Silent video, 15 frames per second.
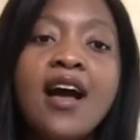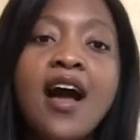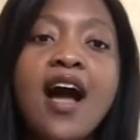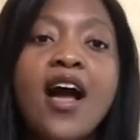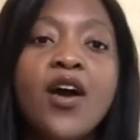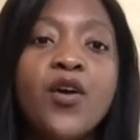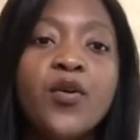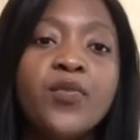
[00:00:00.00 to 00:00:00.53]

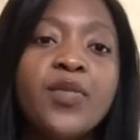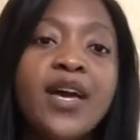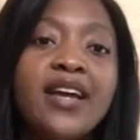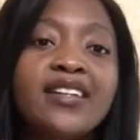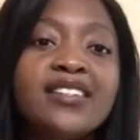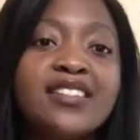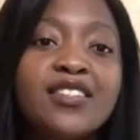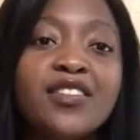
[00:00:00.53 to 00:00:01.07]
I hope
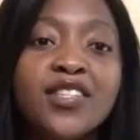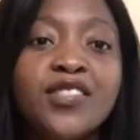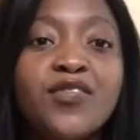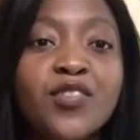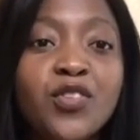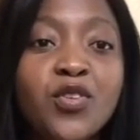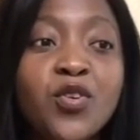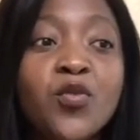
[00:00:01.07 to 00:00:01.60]
that this
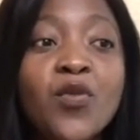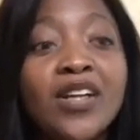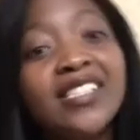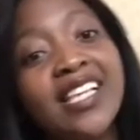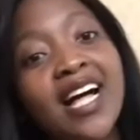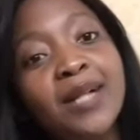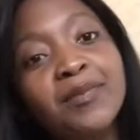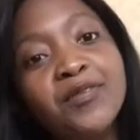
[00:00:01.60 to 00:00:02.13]
video was
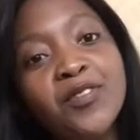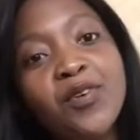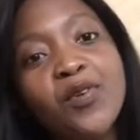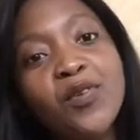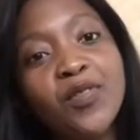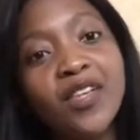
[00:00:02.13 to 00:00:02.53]
helpful.